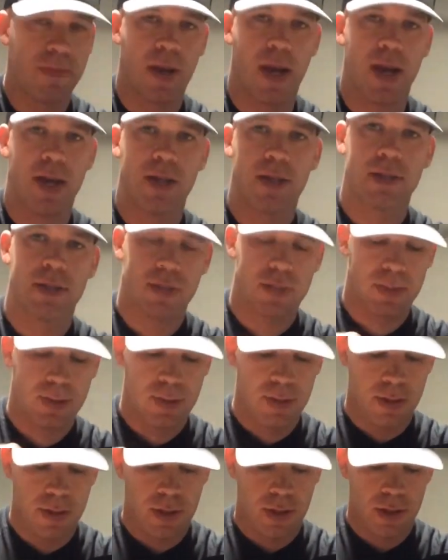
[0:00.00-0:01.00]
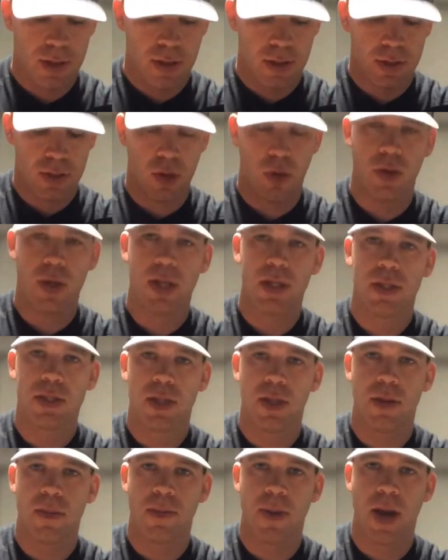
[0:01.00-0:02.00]
bands sewn into
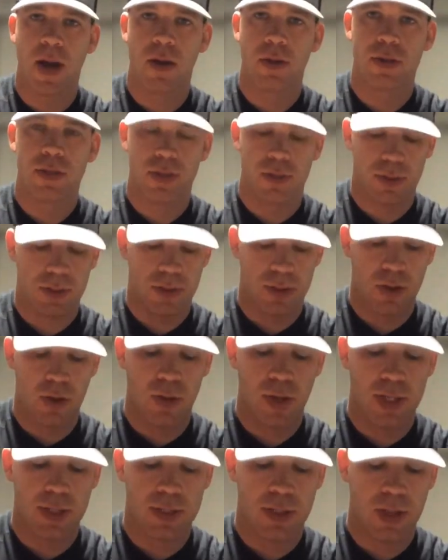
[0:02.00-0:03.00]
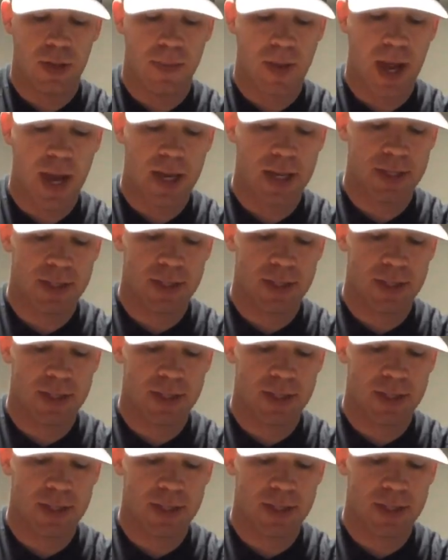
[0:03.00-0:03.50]
the pouch, sewn into the pack